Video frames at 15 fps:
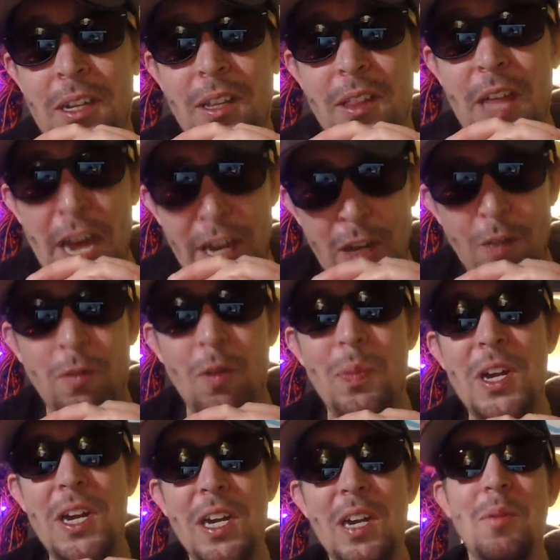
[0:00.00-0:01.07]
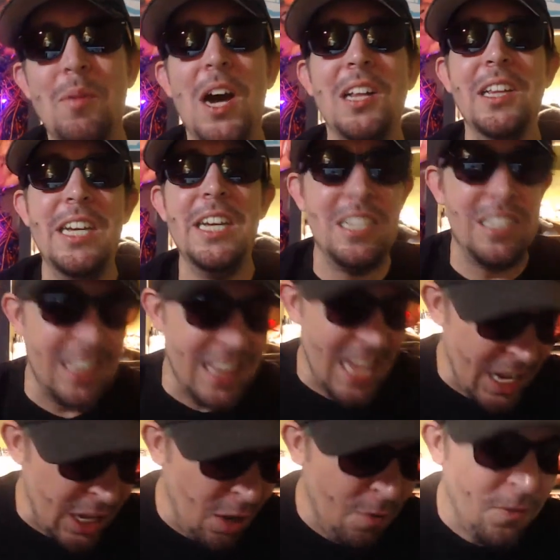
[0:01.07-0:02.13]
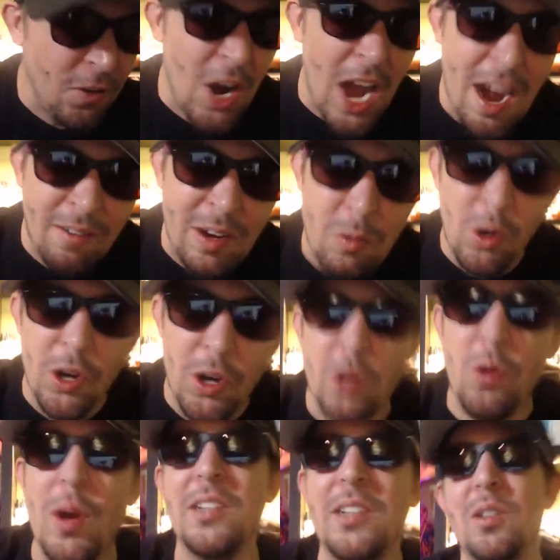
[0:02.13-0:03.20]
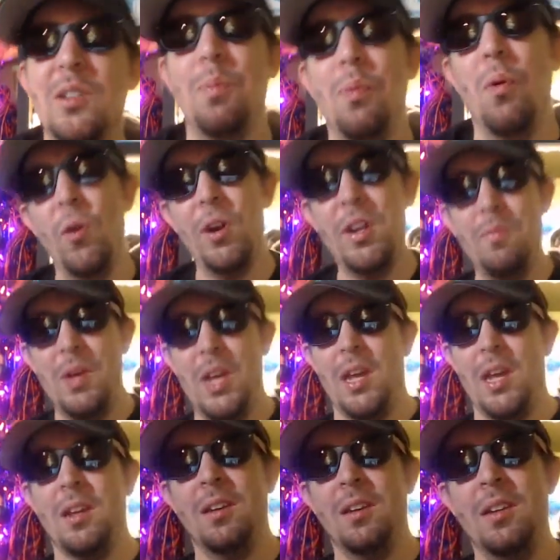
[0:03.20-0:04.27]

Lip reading: Thank you for being in my leagues. Thank you for everyone who has supported me.